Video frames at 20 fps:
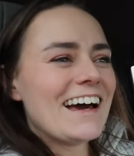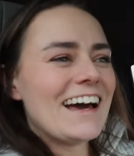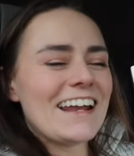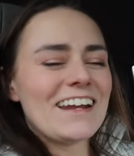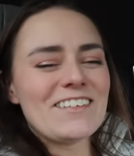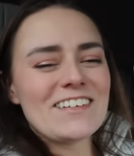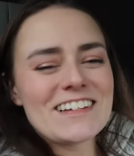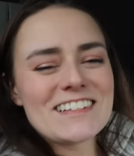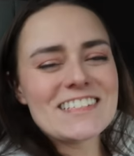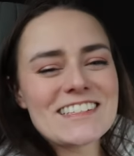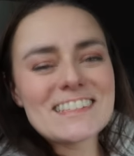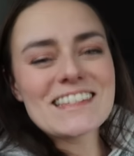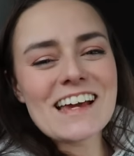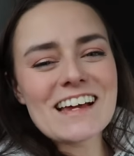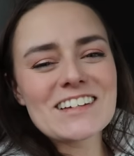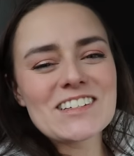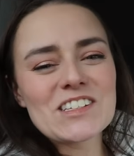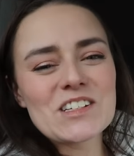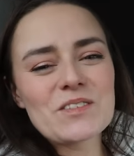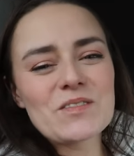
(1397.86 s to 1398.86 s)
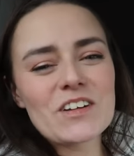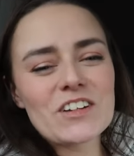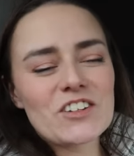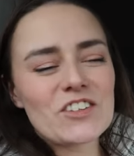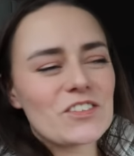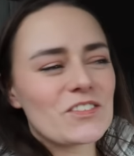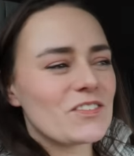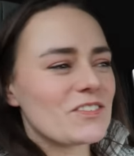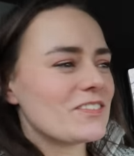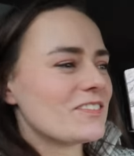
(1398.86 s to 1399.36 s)
Anyways, thanks High so five, much.
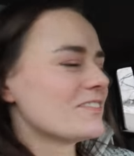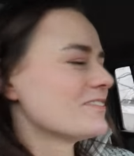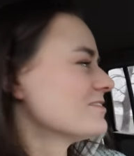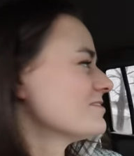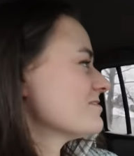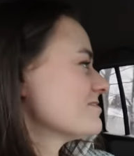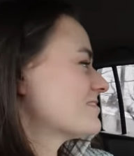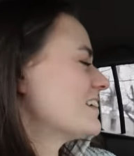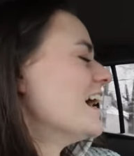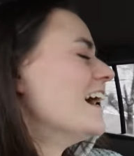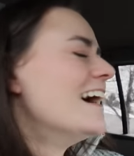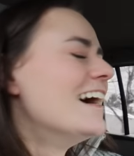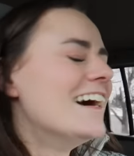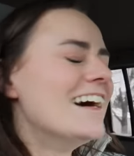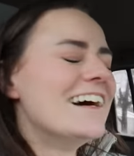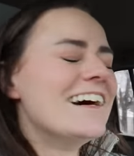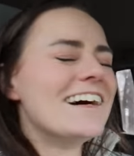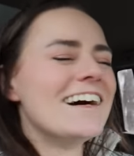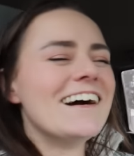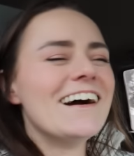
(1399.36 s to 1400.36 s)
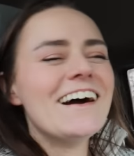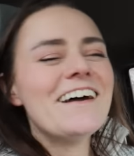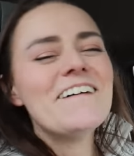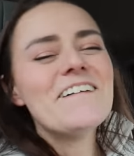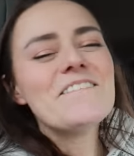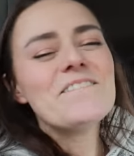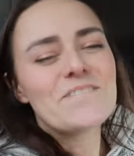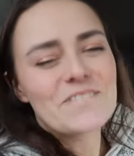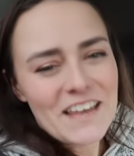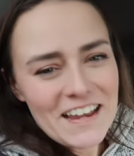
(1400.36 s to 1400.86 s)
Zach.
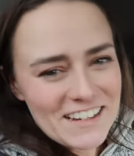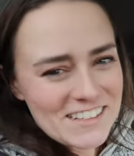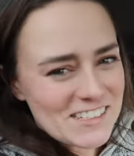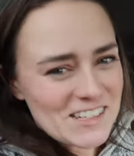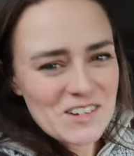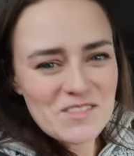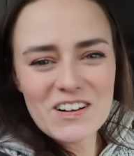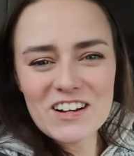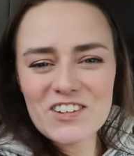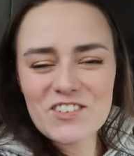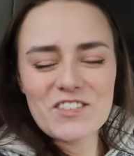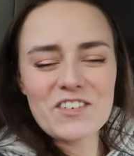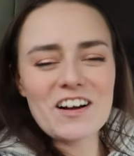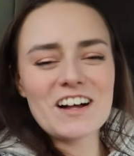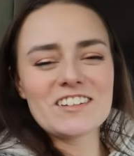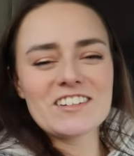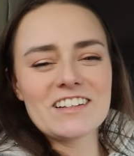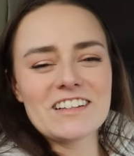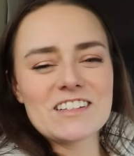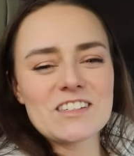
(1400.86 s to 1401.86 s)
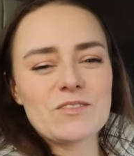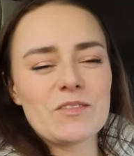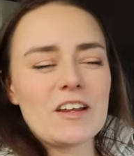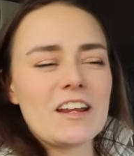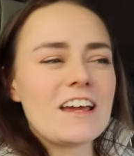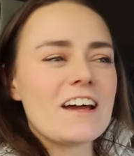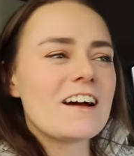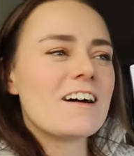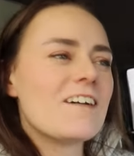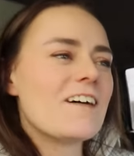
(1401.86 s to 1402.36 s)
thanks so much for watching this
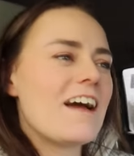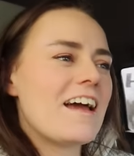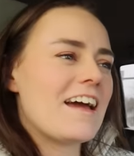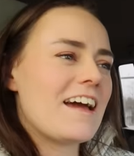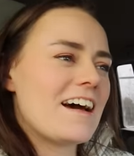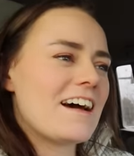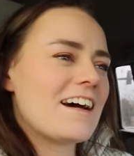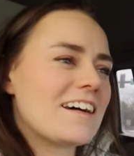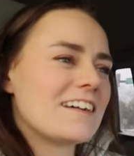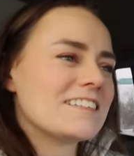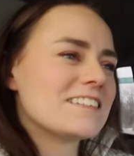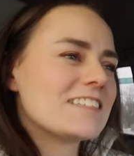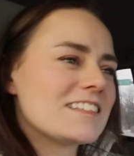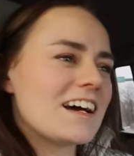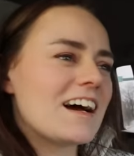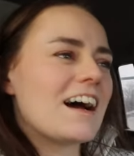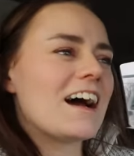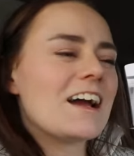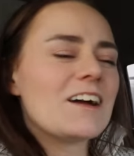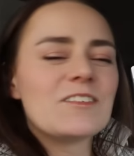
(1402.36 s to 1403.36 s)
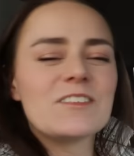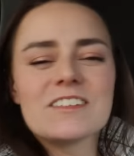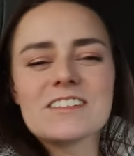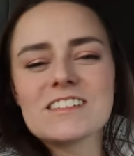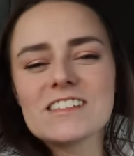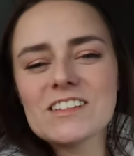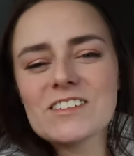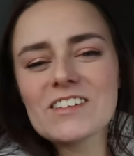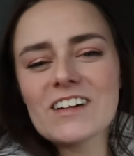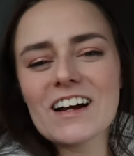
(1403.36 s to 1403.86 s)
video, and I will
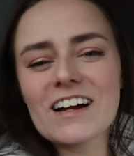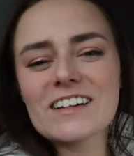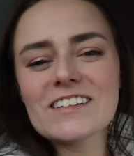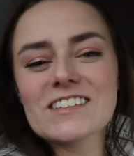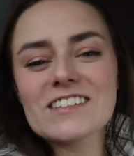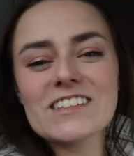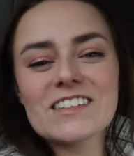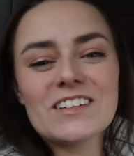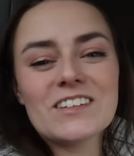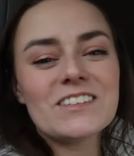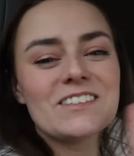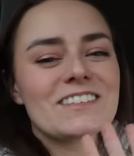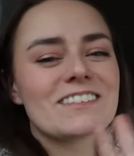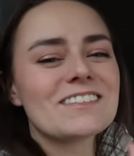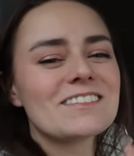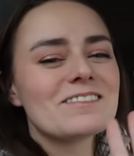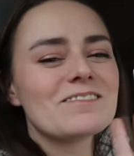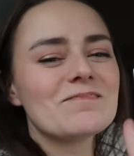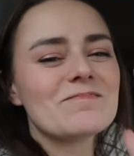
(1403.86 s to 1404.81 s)
see you guys soon.